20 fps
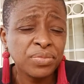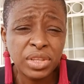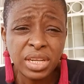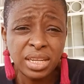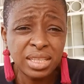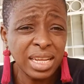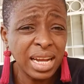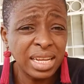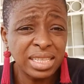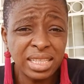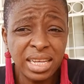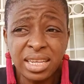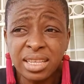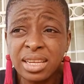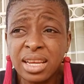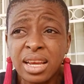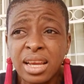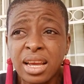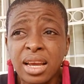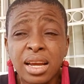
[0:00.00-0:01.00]
that's it.
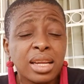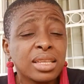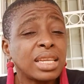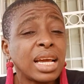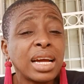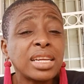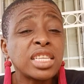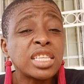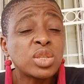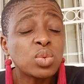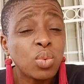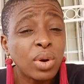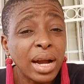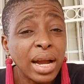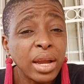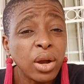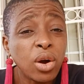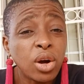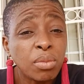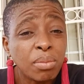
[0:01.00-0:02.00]
That is
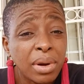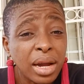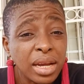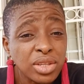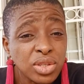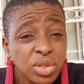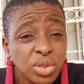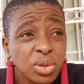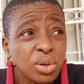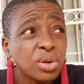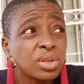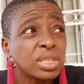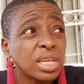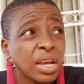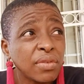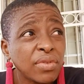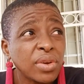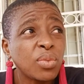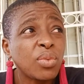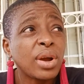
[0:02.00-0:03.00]
why on my shows
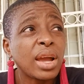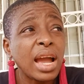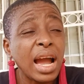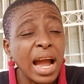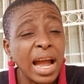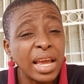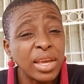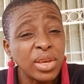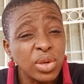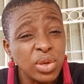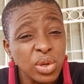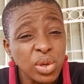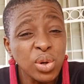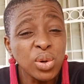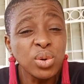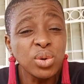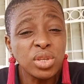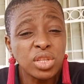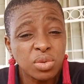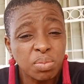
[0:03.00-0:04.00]
everywhere I
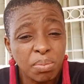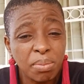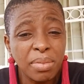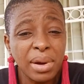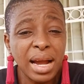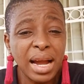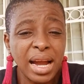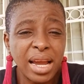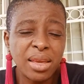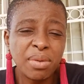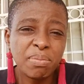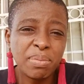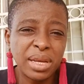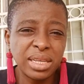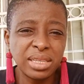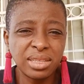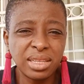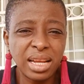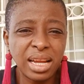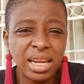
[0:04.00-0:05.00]
use my
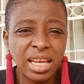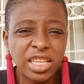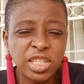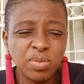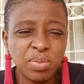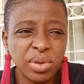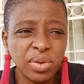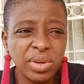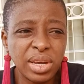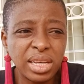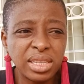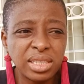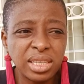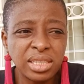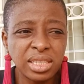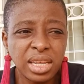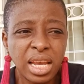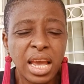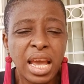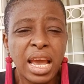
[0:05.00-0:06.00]
personal
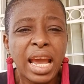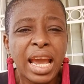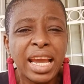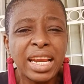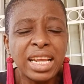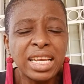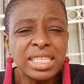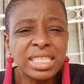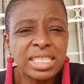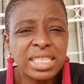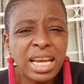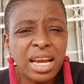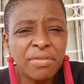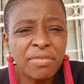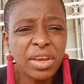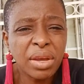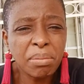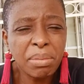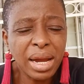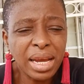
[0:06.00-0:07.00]
experiences. It is
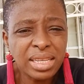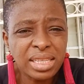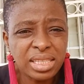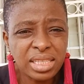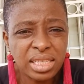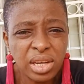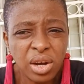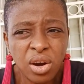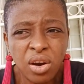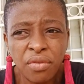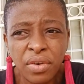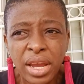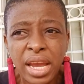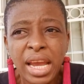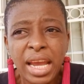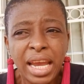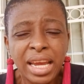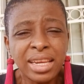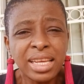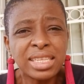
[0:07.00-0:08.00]
serving myself.
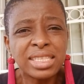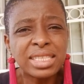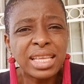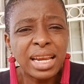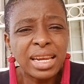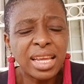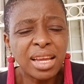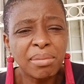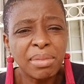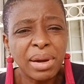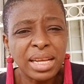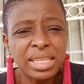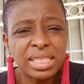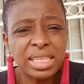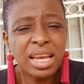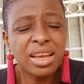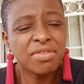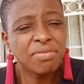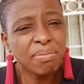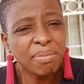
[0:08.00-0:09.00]
It is telling
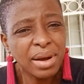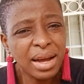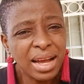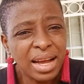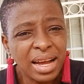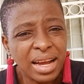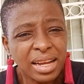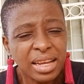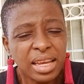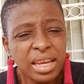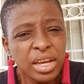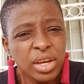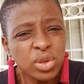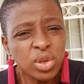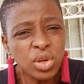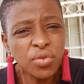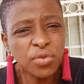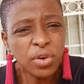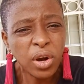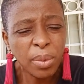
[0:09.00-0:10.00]
myself, Mark,
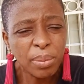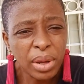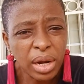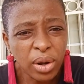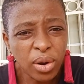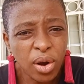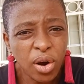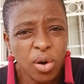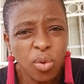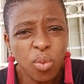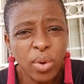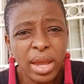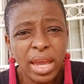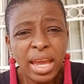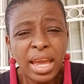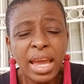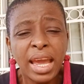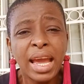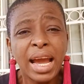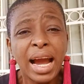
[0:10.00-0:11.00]
you've come a long
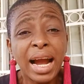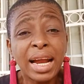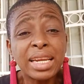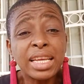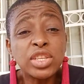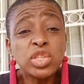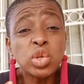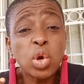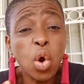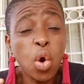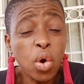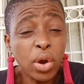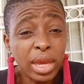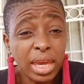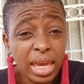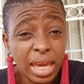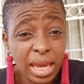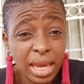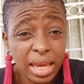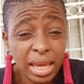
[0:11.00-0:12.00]
way and it's
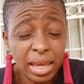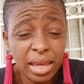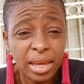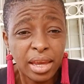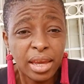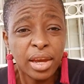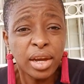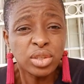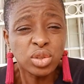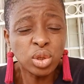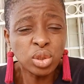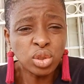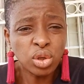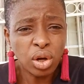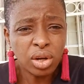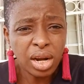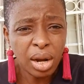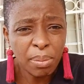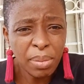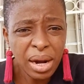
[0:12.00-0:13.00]
okay to
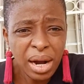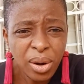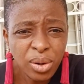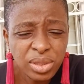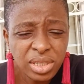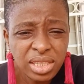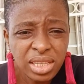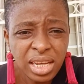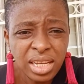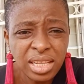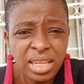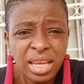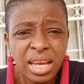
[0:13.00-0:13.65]
talk about it.